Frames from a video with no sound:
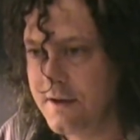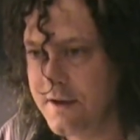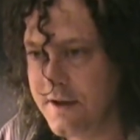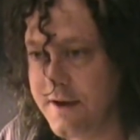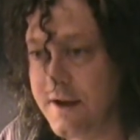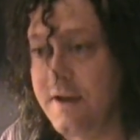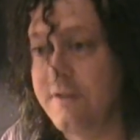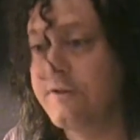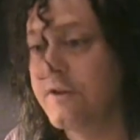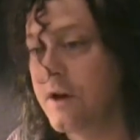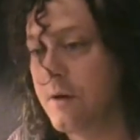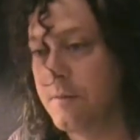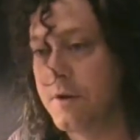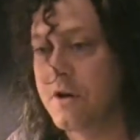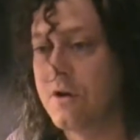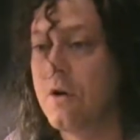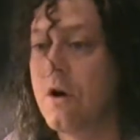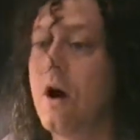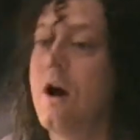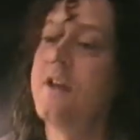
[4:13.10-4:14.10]
and I've come
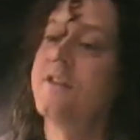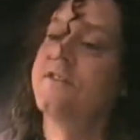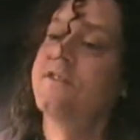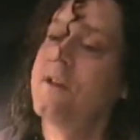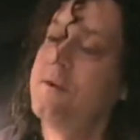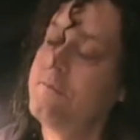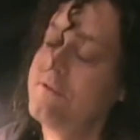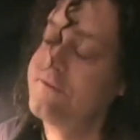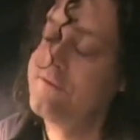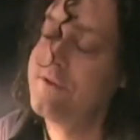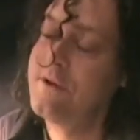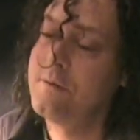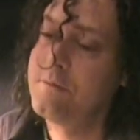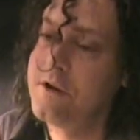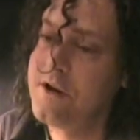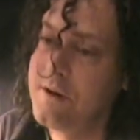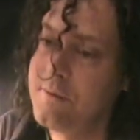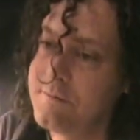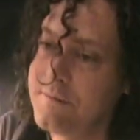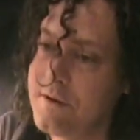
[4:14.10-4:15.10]
across some of them,
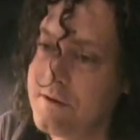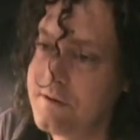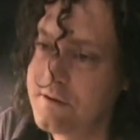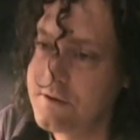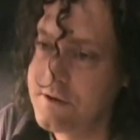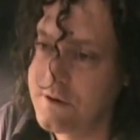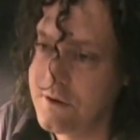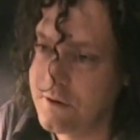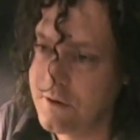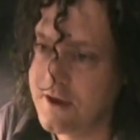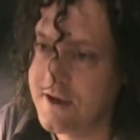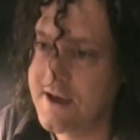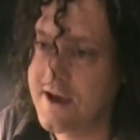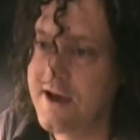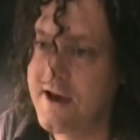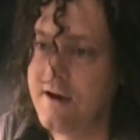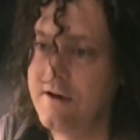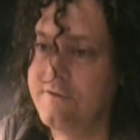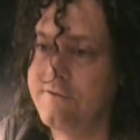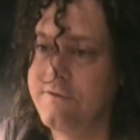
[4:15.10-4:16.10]
and I
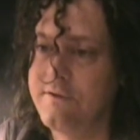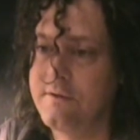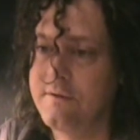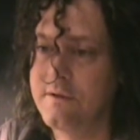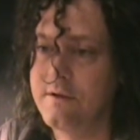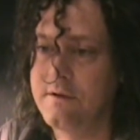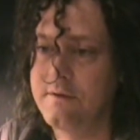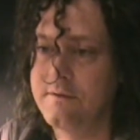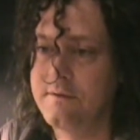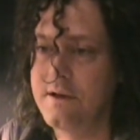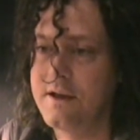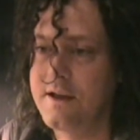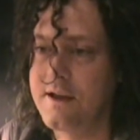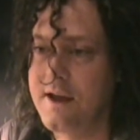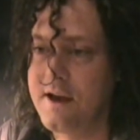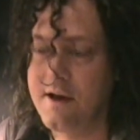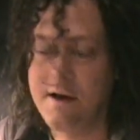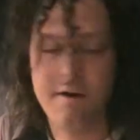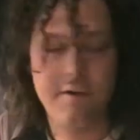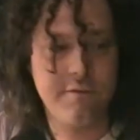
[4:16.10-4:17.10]

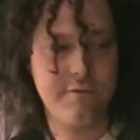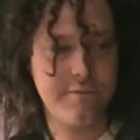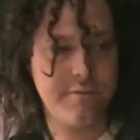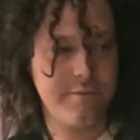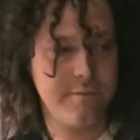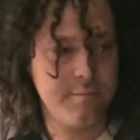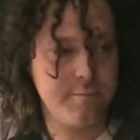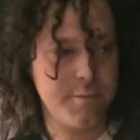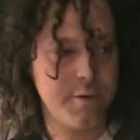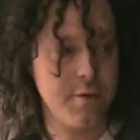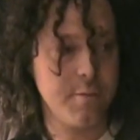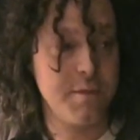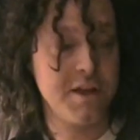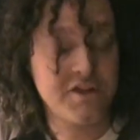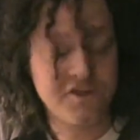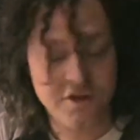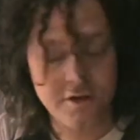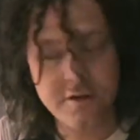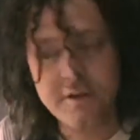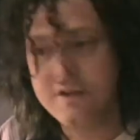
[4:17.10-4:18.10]
have
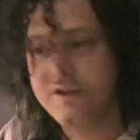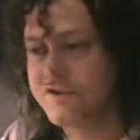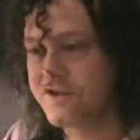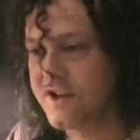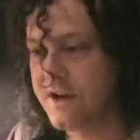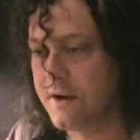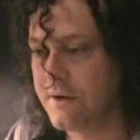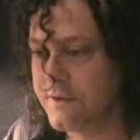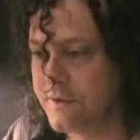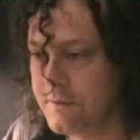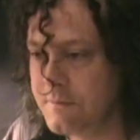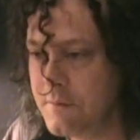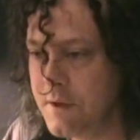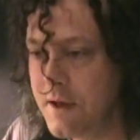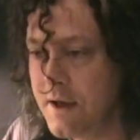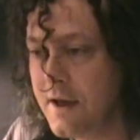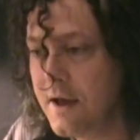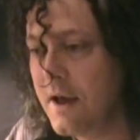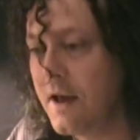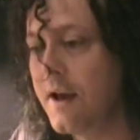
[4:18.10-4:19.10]
permission to share them,
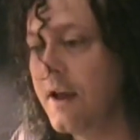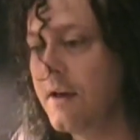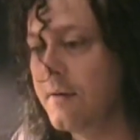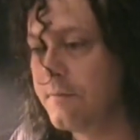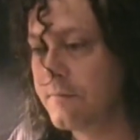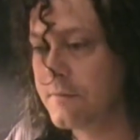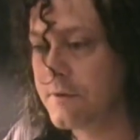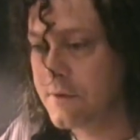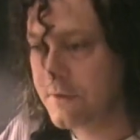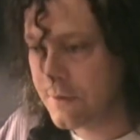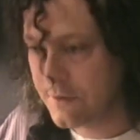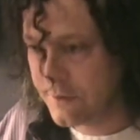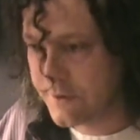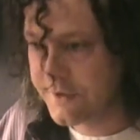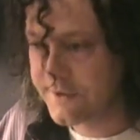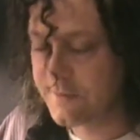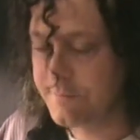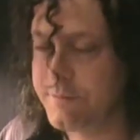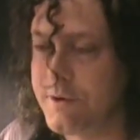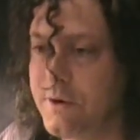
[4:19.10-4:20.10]
and I'm
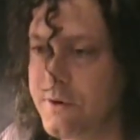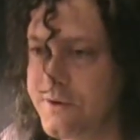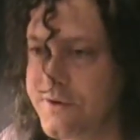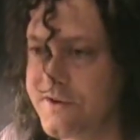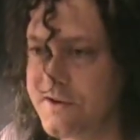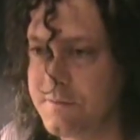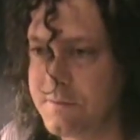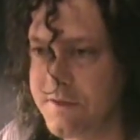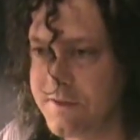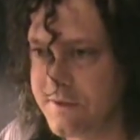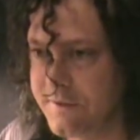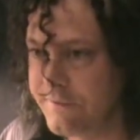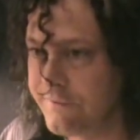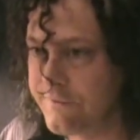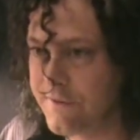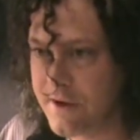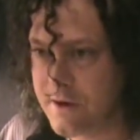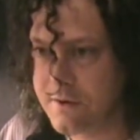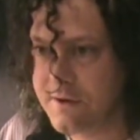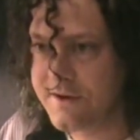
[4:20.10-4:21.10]
going to post them. And they're
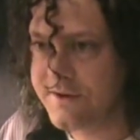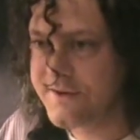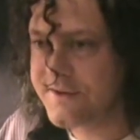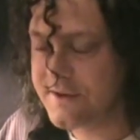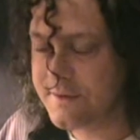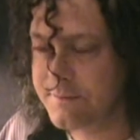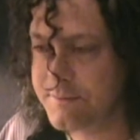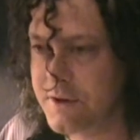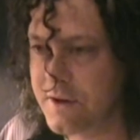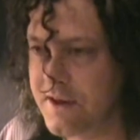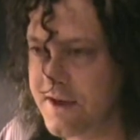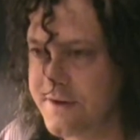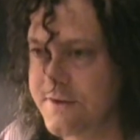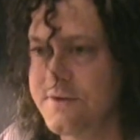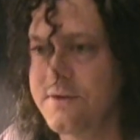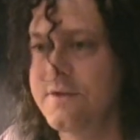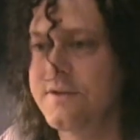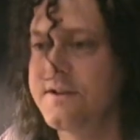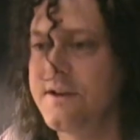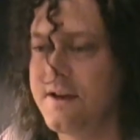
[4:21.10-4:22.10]
very simple
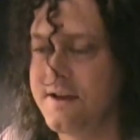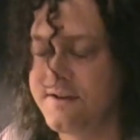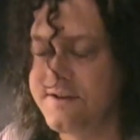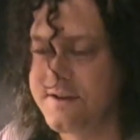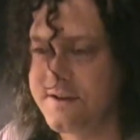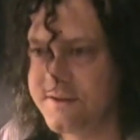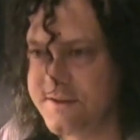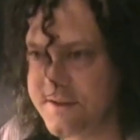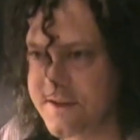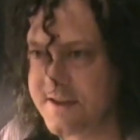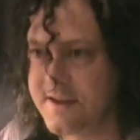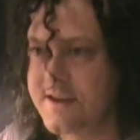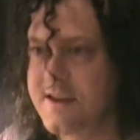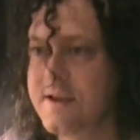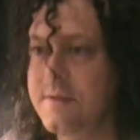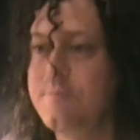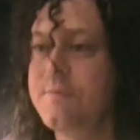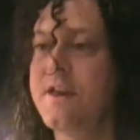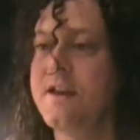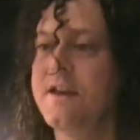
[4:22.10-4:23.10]
exercises that
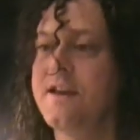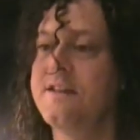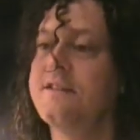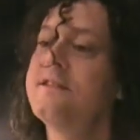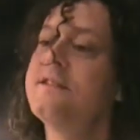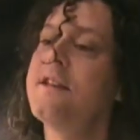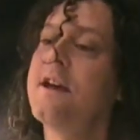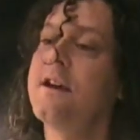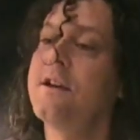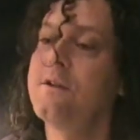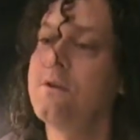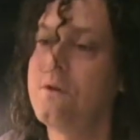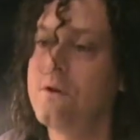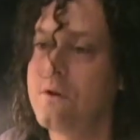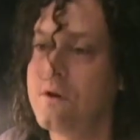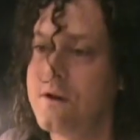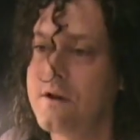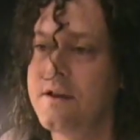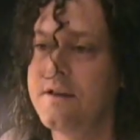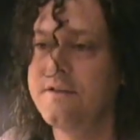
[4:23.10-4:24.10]
keep the inside
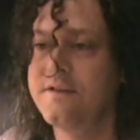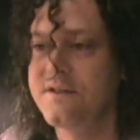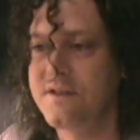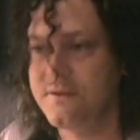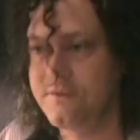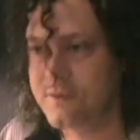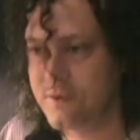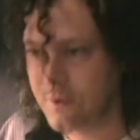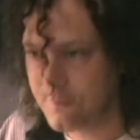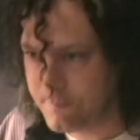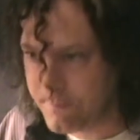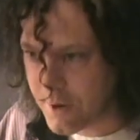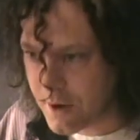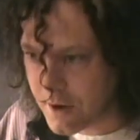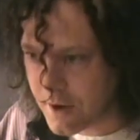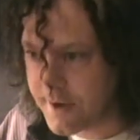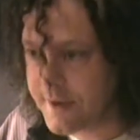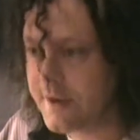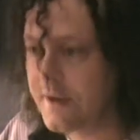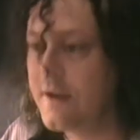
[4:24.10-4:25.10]
organs of your
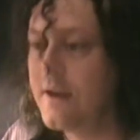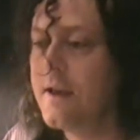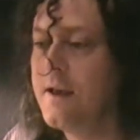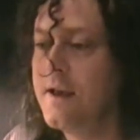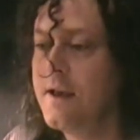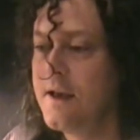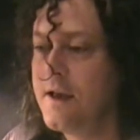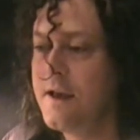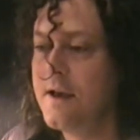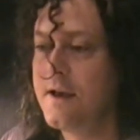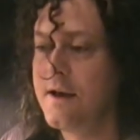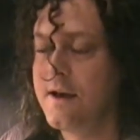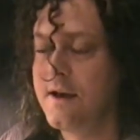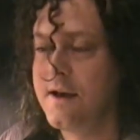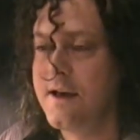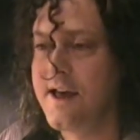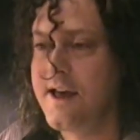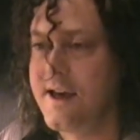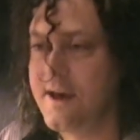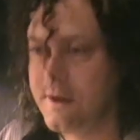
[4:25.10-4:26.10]
body
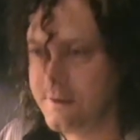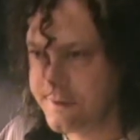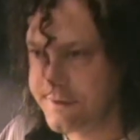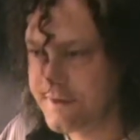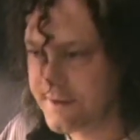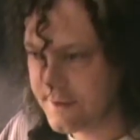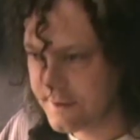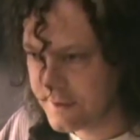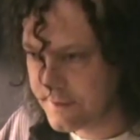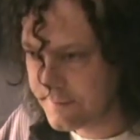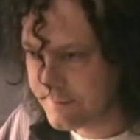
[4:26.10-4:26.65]
healthy.